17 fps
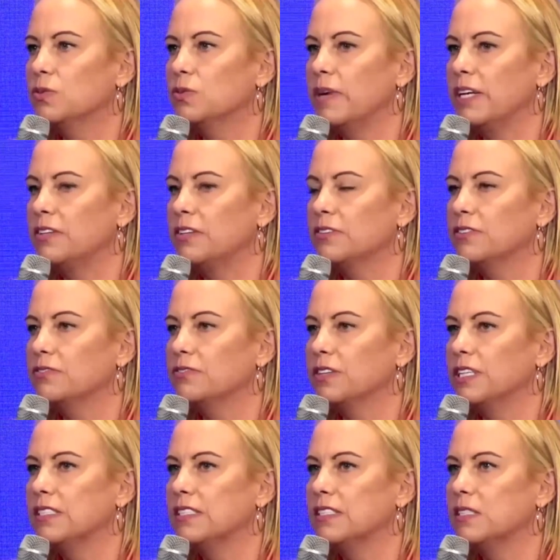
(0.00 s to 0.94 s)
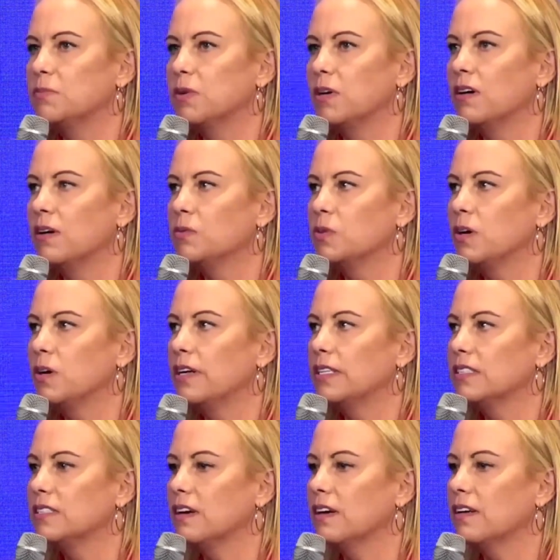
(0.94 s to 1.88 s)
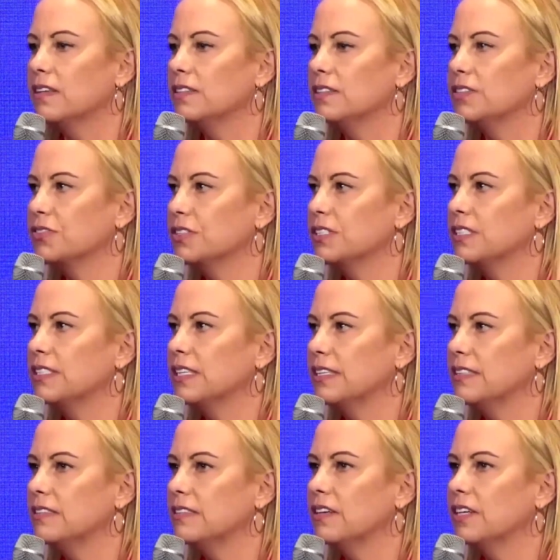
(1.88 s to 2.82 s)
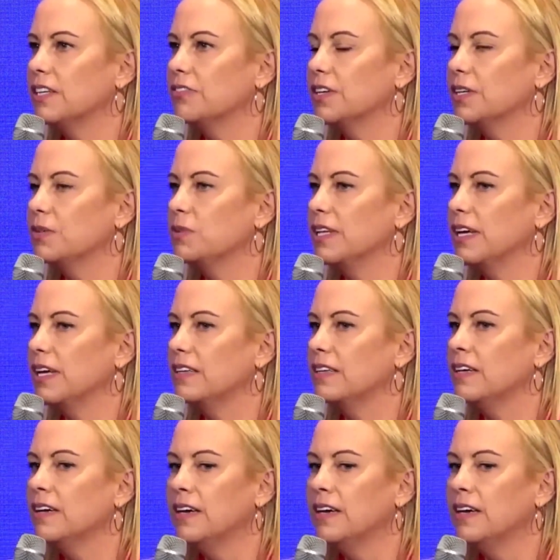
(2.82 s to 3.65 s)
manner of reasons, but I'm quite excited, as Chris said, I agree with that,